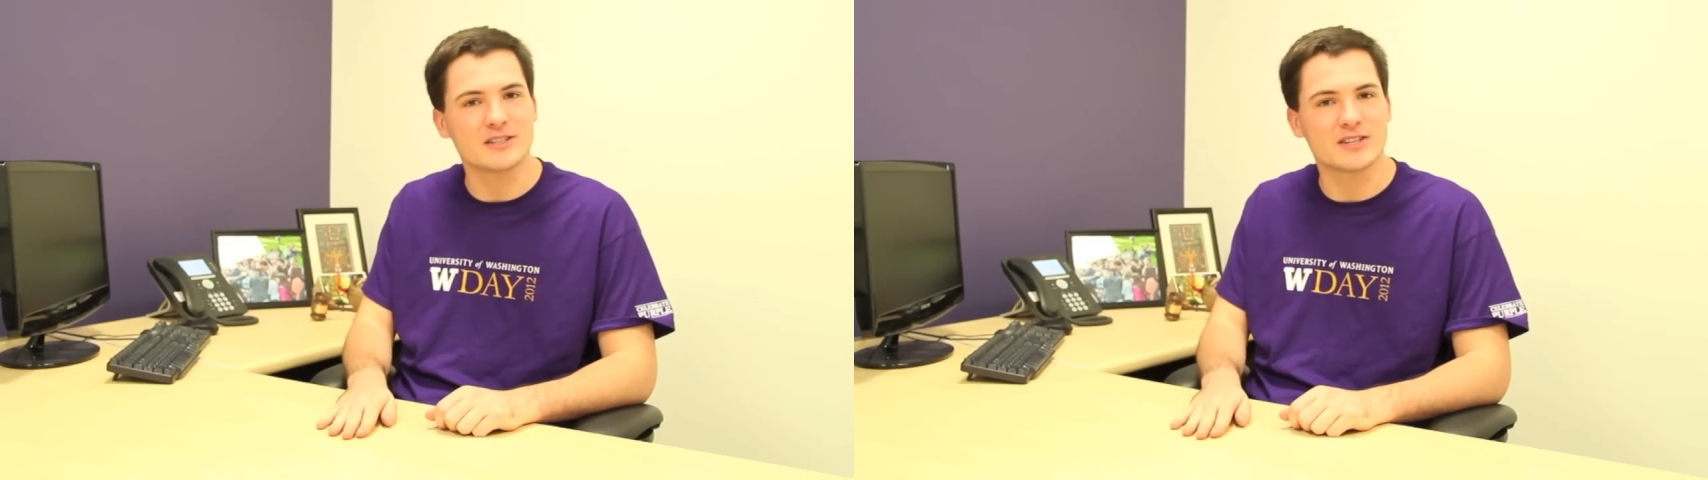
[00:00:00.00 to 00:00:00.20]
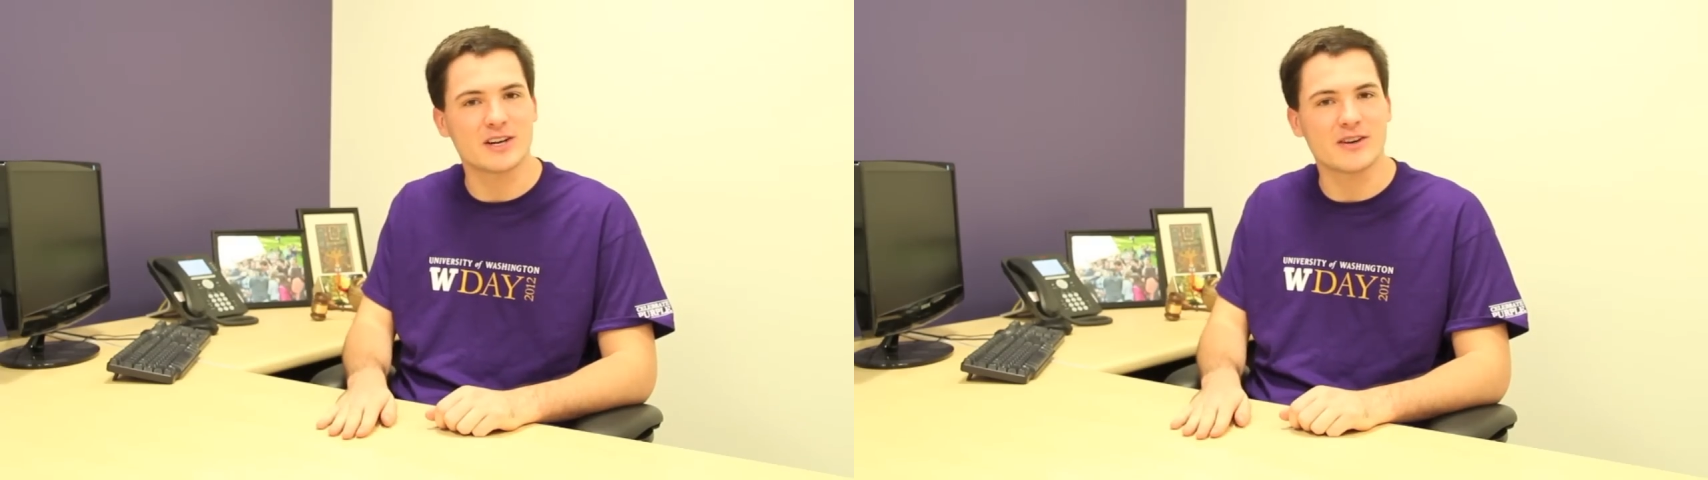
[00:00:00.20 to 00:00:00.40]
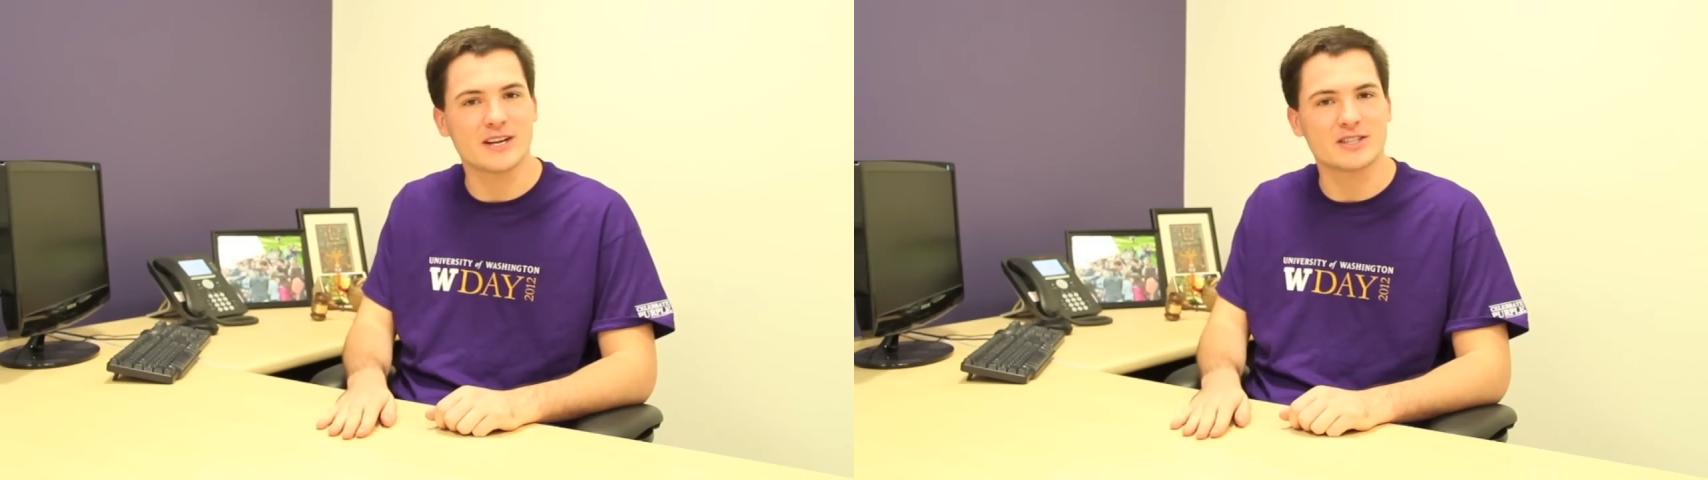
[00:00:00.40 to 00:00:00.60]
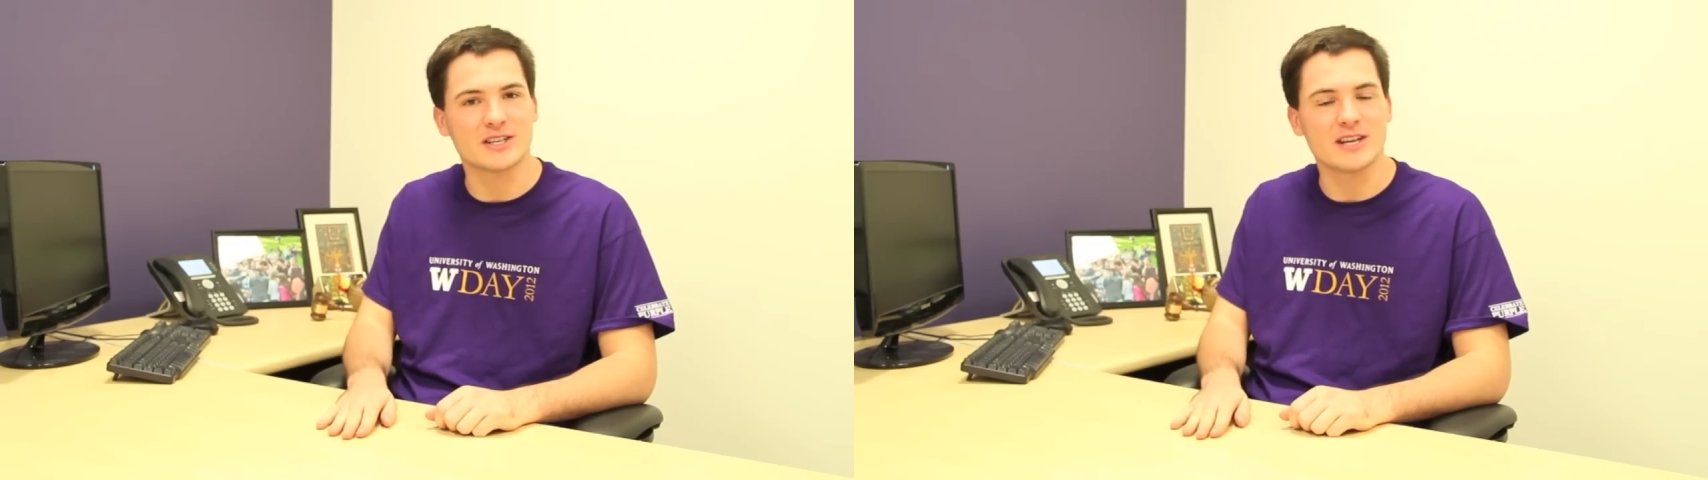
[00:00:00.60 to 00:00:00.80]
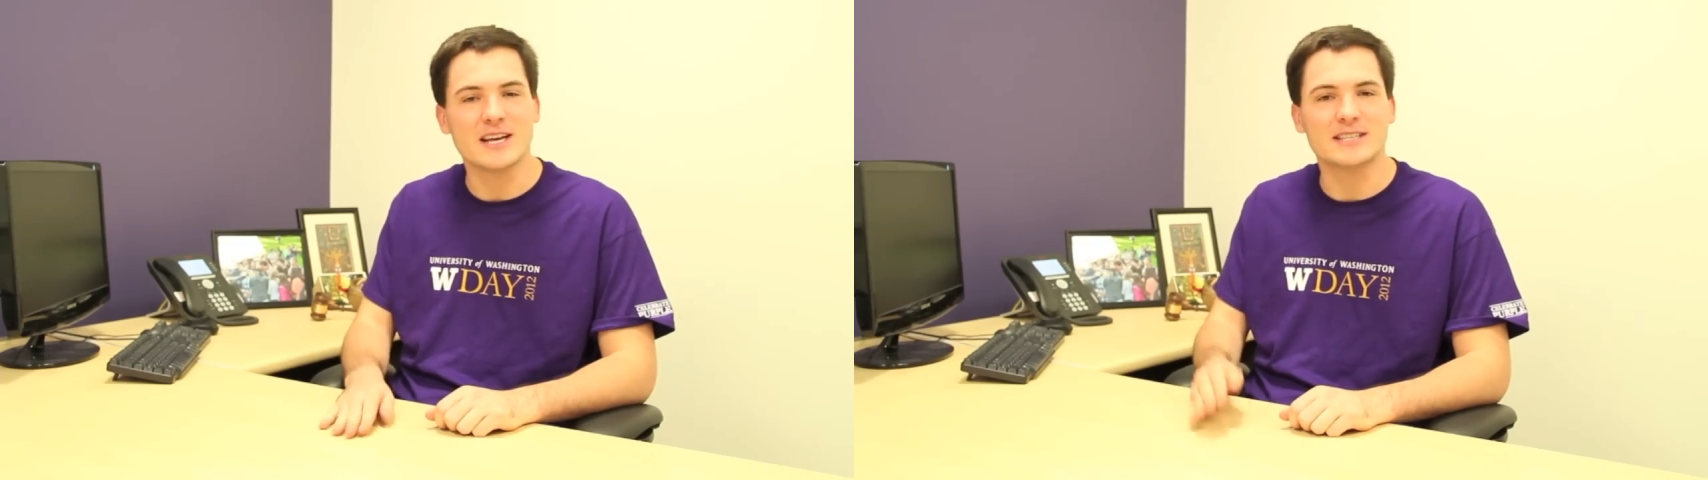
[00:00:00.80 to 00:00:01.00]
this
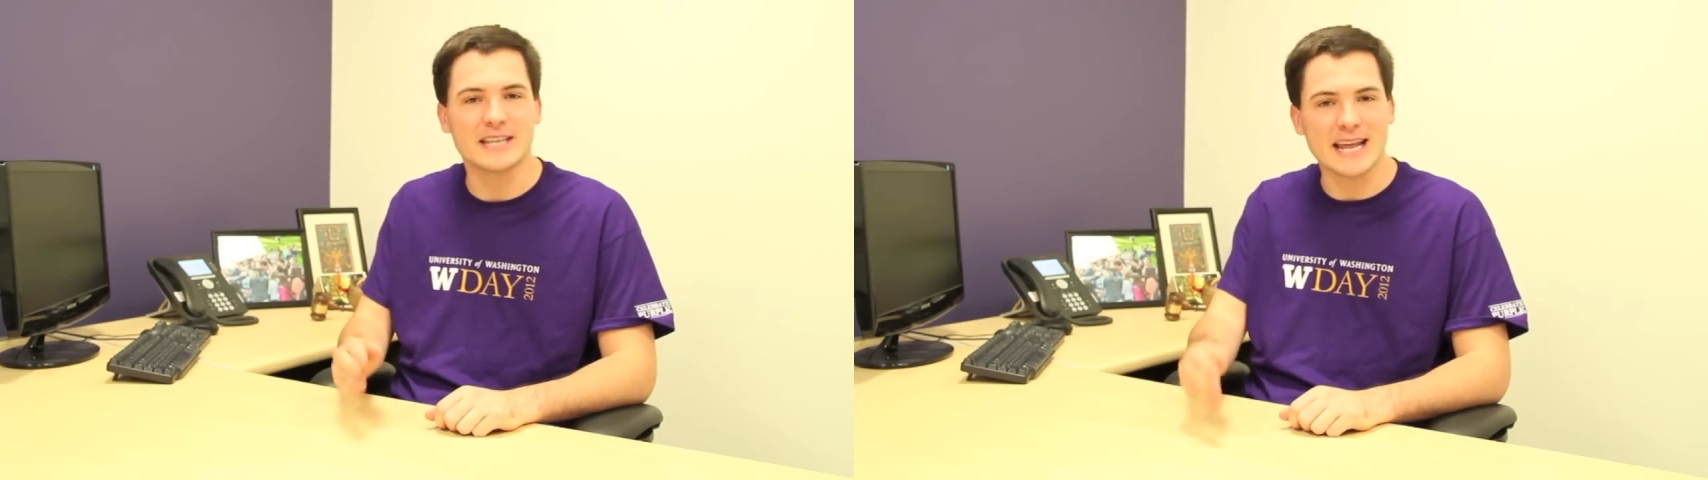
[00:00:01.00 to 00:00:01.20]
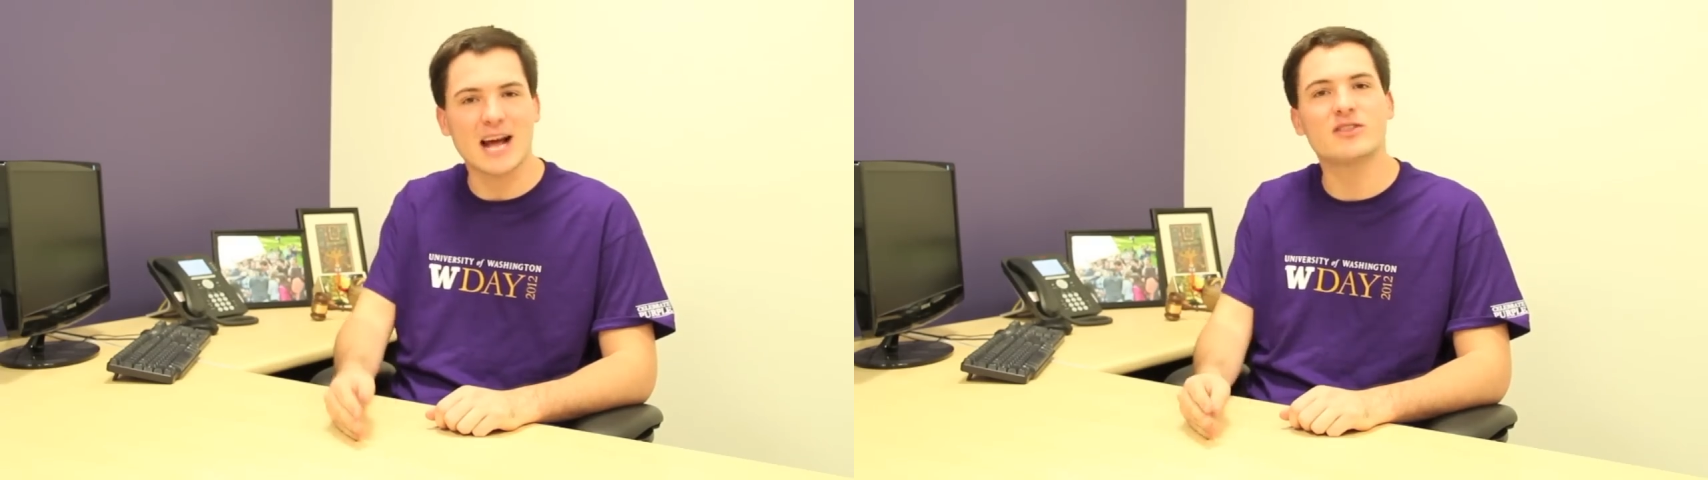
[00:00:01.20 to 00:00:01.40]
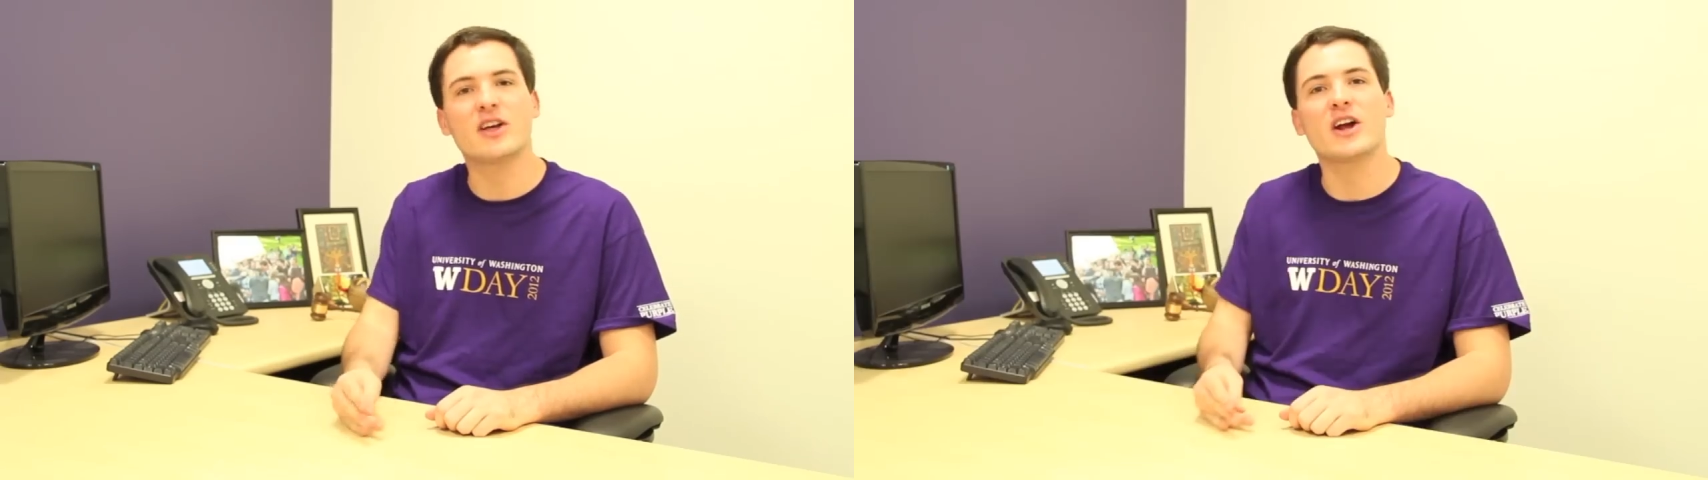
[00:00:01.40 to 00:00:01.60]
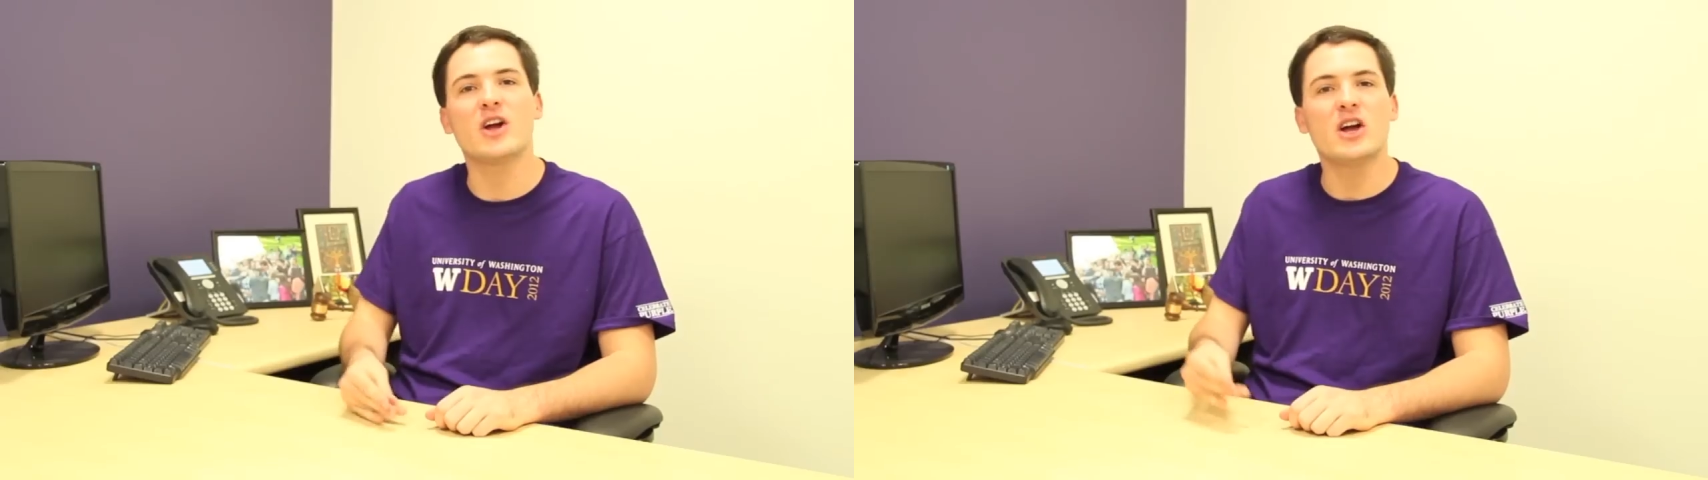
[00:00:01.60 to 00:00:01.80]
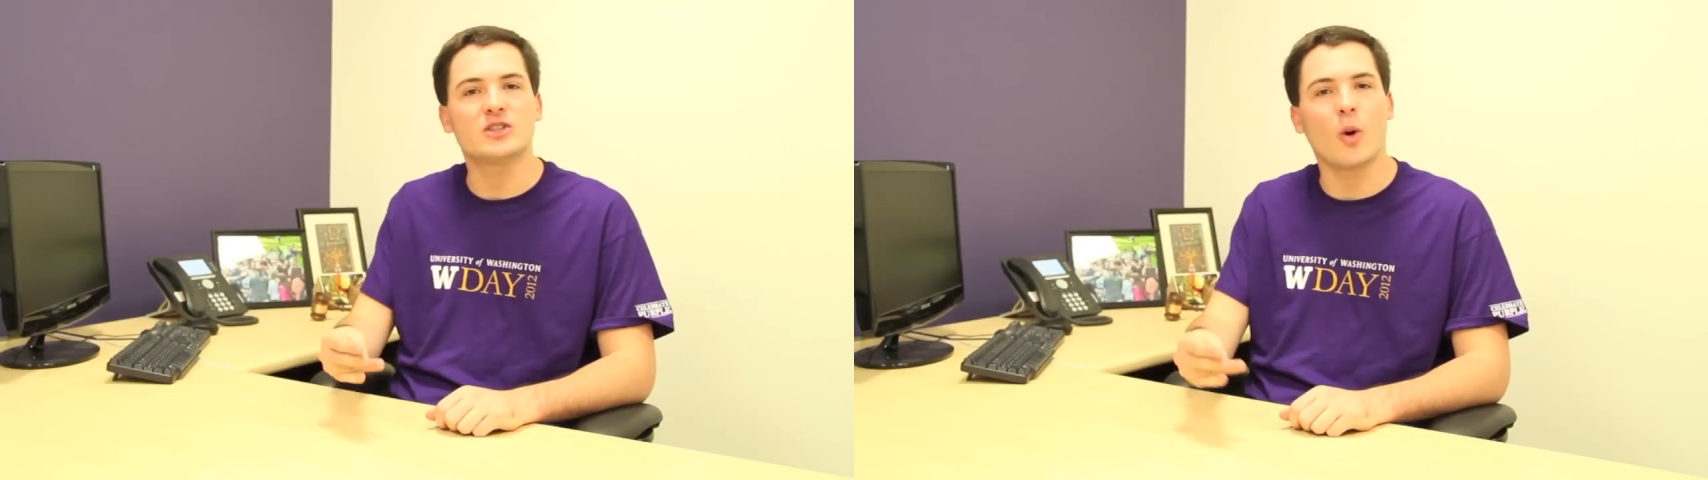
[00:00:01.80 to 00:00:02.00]
generation to get out there,